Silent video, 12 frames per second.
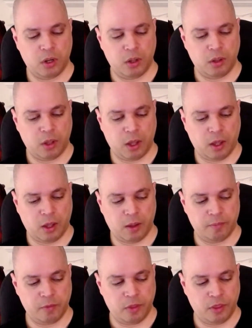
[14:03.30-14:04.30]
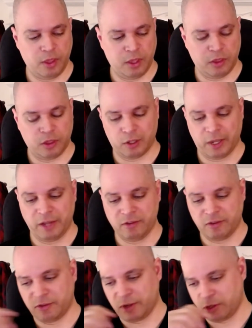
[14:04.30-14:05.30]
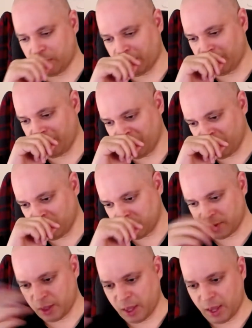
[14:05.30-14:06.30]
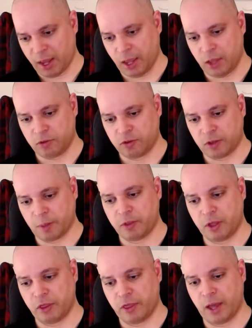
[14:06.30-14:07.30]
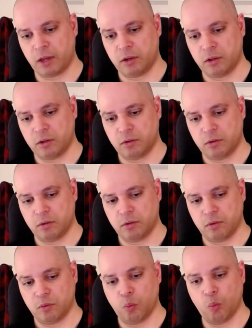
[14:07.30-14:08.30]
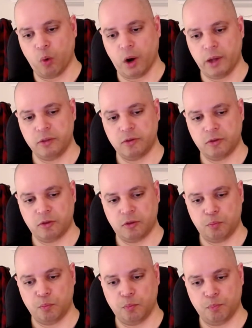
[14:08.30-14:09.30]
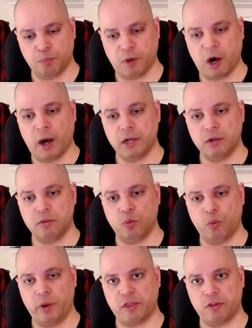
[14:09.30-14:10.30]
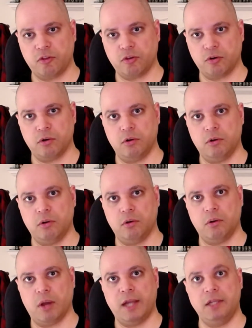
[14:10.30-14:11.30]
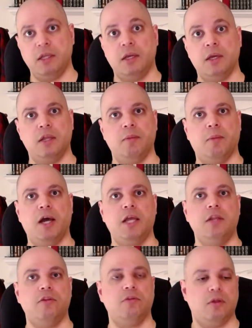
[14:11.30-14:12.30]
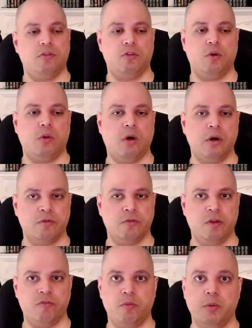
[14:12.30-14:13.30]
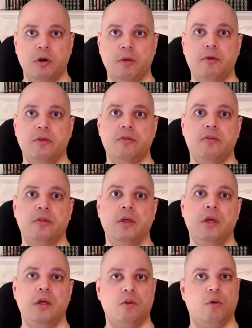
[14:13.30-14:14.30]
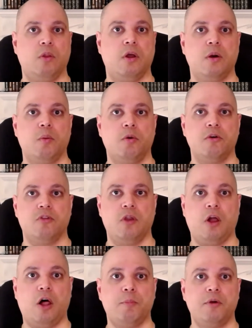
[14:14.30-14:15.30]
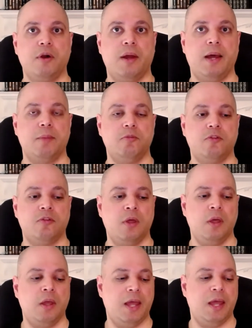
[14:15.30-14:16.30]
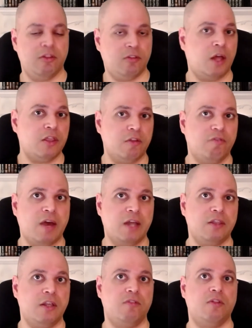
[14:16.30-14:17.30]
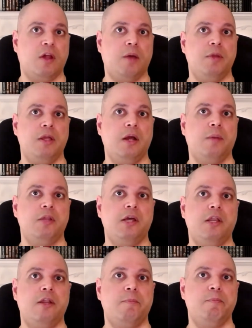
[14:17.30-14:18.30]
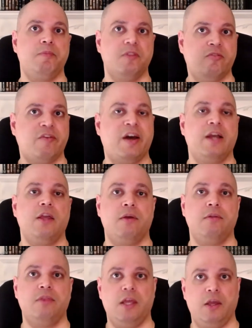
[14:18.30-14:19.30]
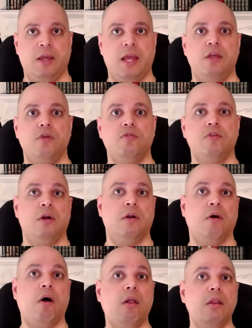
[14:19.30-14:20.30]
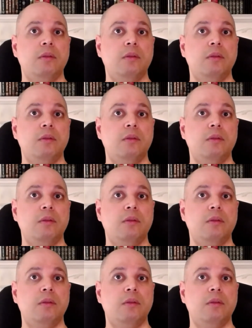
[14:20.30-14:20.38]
the licensing checking goes, and something that was bought with a certain idea in mind is no longer fit for purpose, no longer works at all, perhaps. And it's not the fact that it's not being updated, it's the fact that you can't use it at all.